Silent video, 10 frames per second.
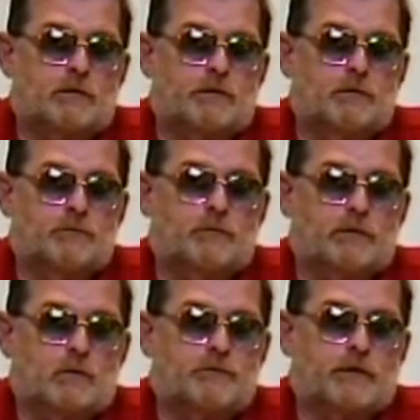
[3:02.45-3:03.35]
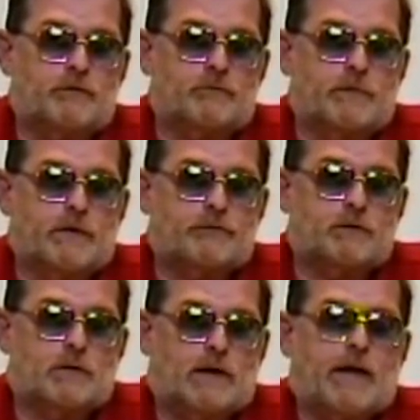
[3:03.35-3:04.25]
and usually he always has his mask
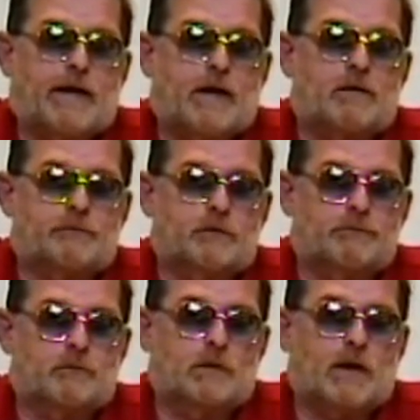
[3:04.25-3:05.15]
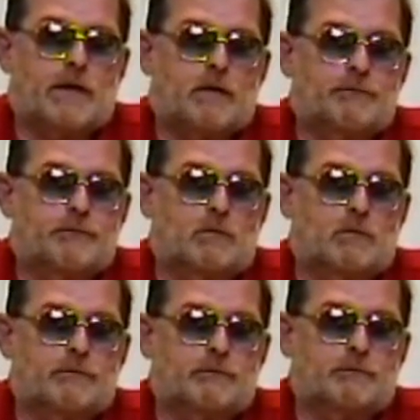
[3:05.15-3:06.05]
on. I have a variety of
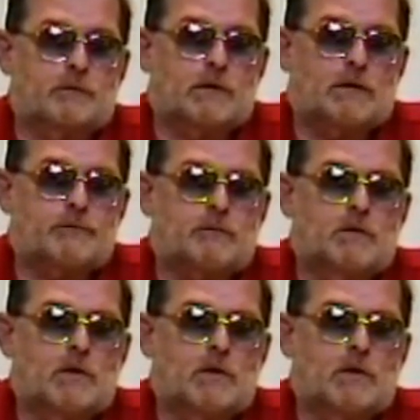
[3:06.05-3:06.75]
photos of Garager.